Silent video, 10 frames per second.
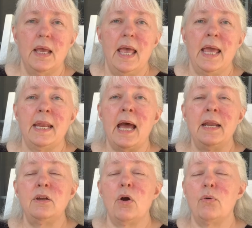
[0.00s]
And I
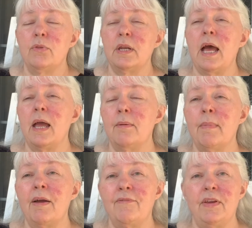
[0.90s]
know that
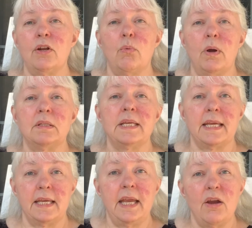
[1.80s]
my feet are well
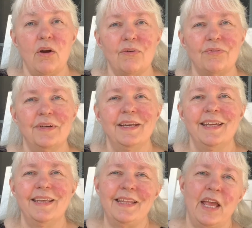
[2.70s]
taken care of
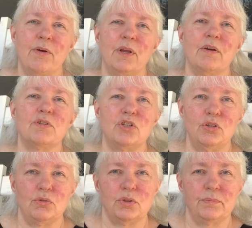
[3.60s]
in the area of
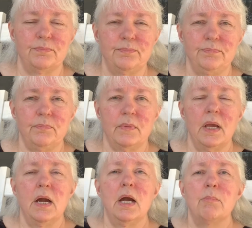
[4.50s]
shoes.
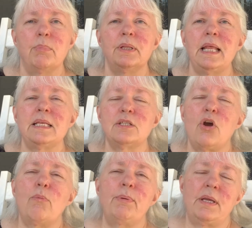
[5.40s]
But let's
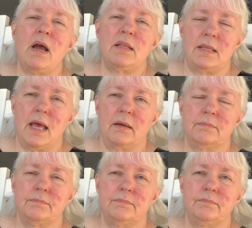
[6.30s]
go beyond that.
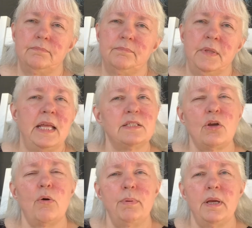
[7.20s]
Let's
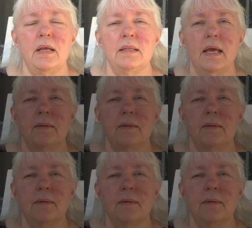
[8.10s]
go beyond that.